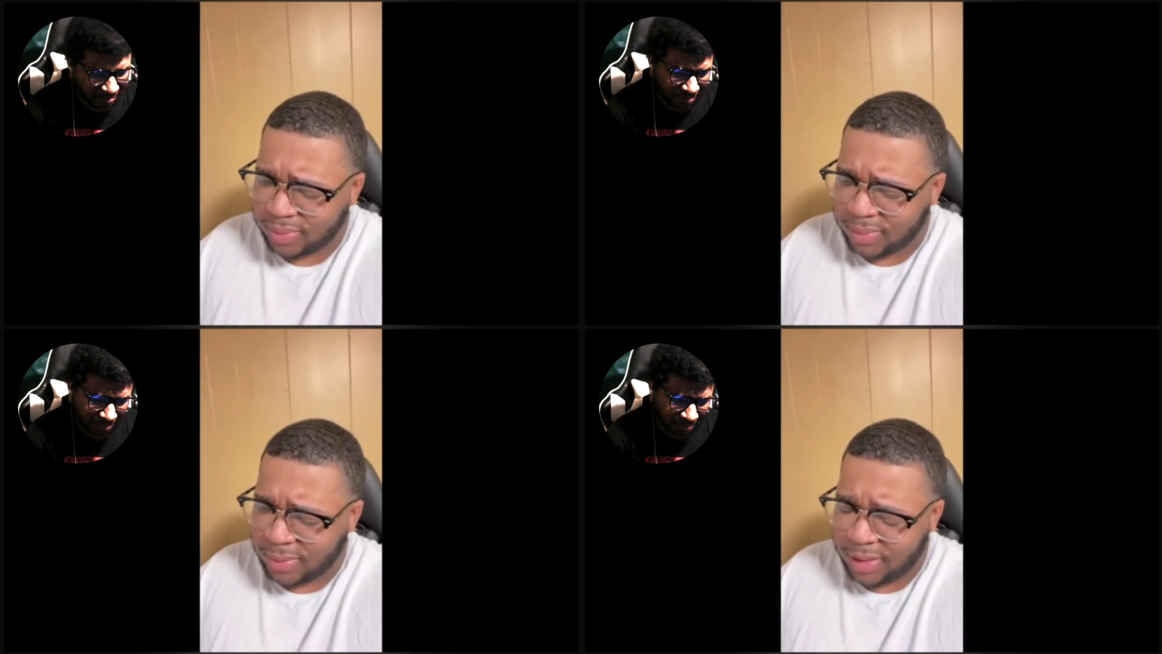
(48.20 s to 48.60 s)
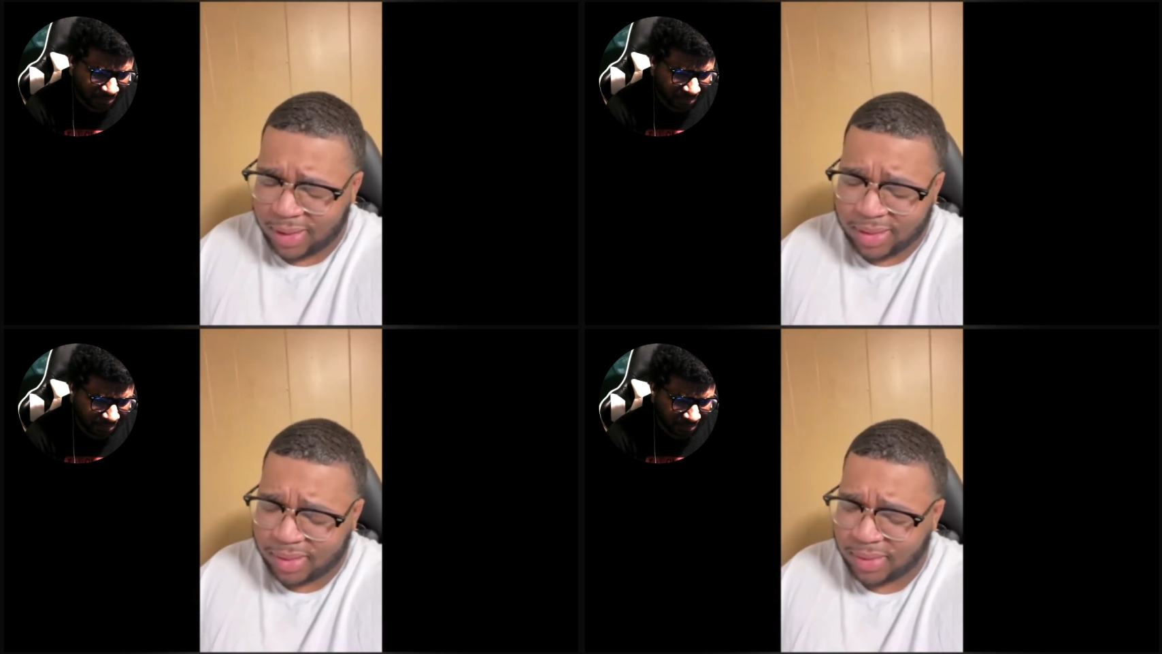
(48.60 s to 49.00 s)
Speaker 1: I
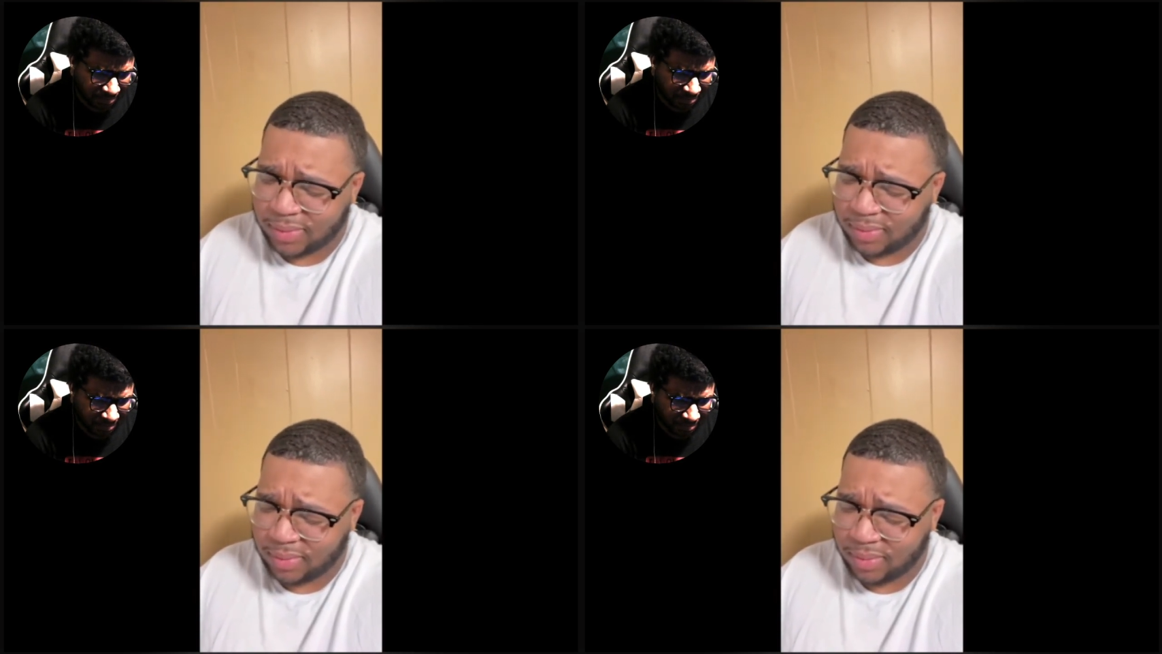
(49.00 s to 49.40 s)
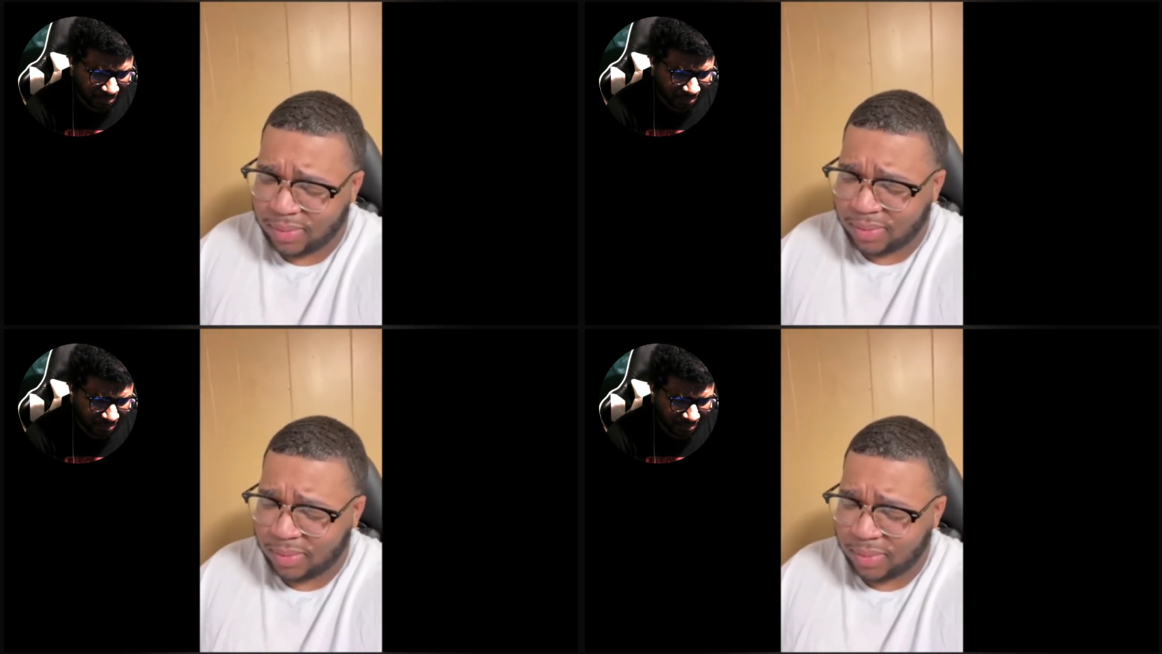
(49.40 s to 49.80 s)
guess
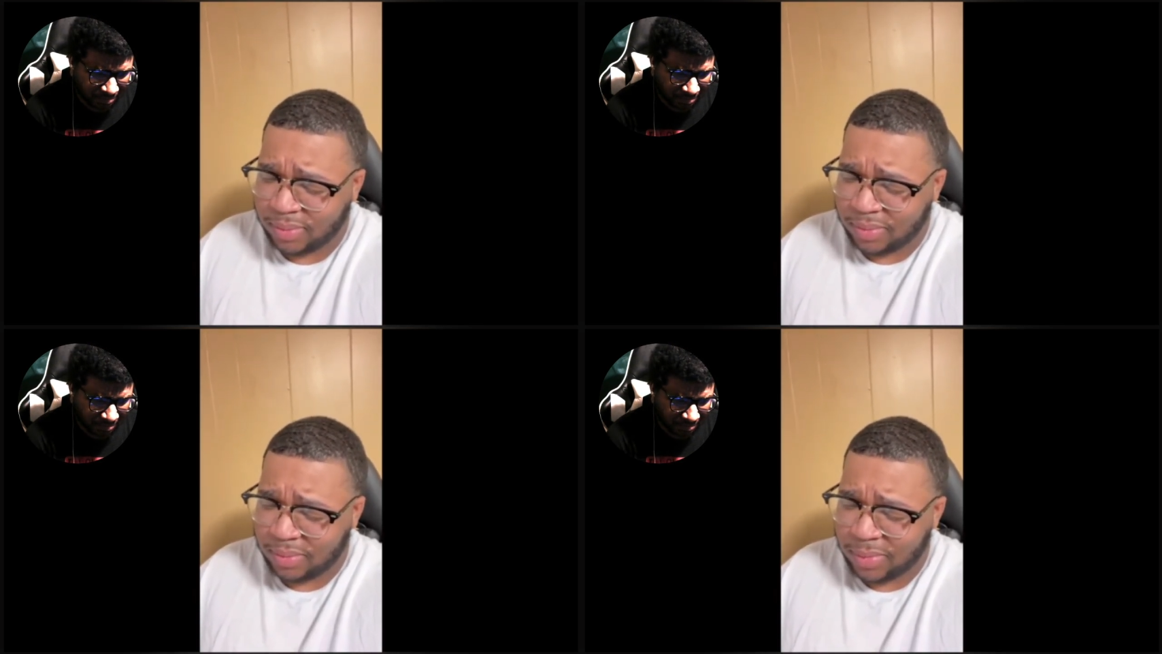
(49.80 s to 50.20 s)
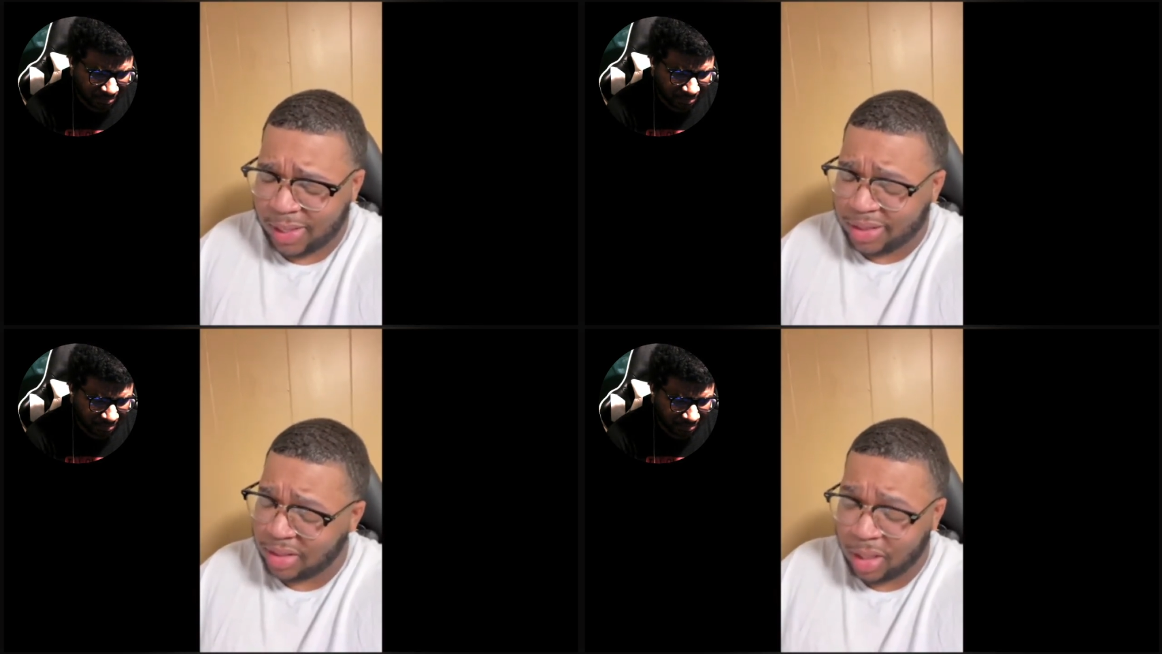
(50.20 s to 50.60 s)
I guess
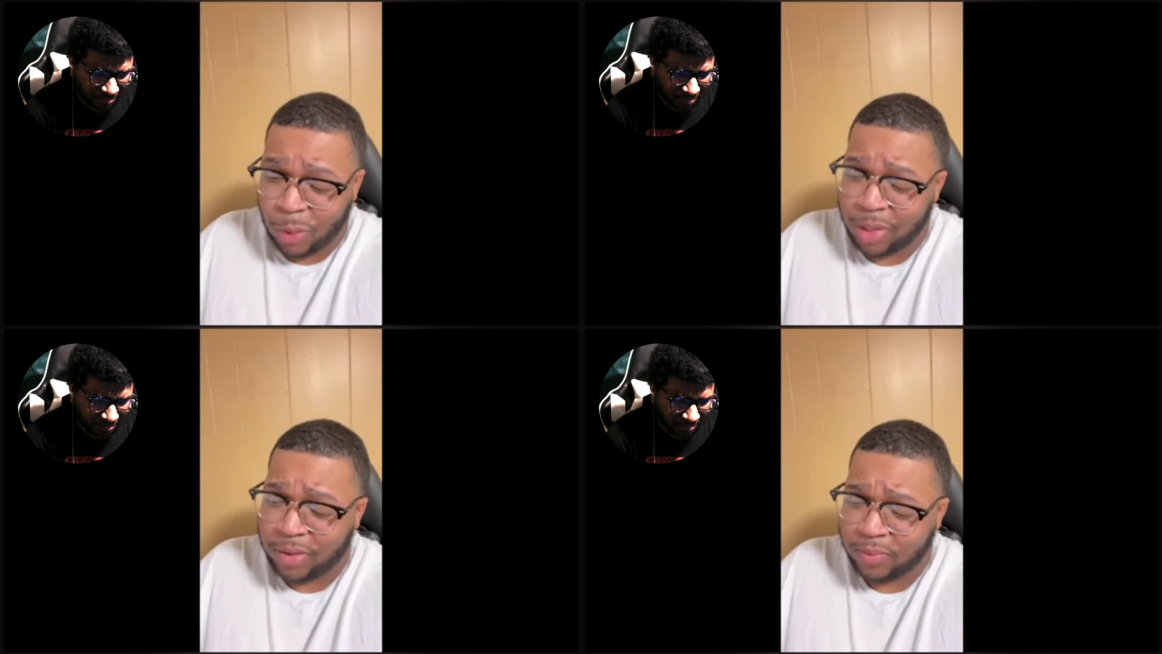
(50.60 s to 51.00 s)
I quit.